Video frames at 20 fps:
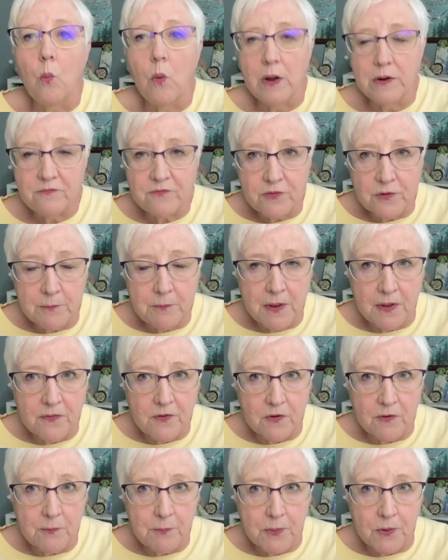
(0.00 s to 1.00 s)
one for
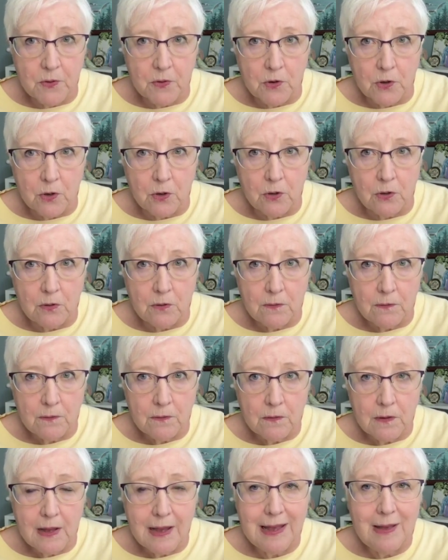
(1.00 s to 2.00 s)
mother of pearl,
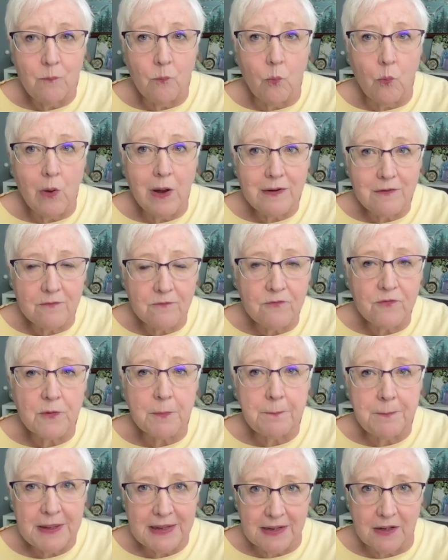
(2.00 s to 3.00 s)
and one
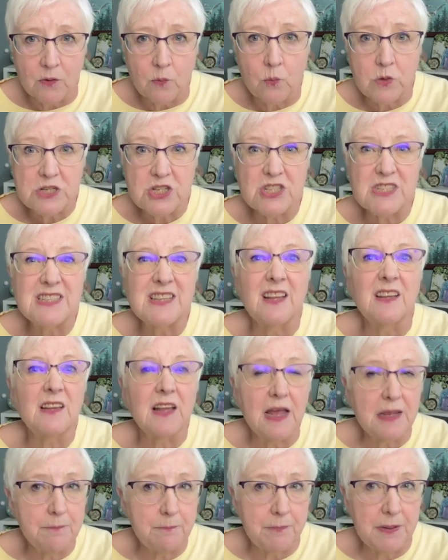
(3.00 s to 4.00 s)
for pink, which is the
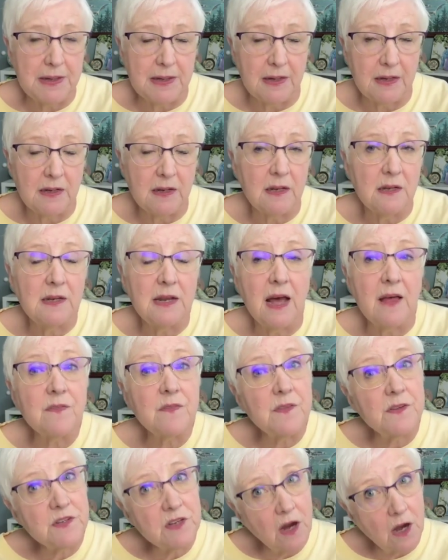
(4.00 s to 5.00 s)
light pink,
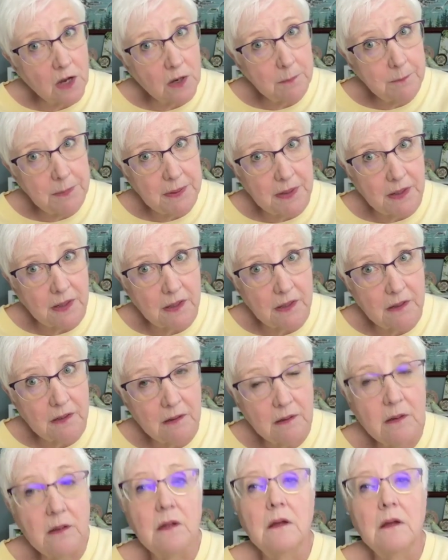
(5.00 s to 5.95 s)
not the dark pink,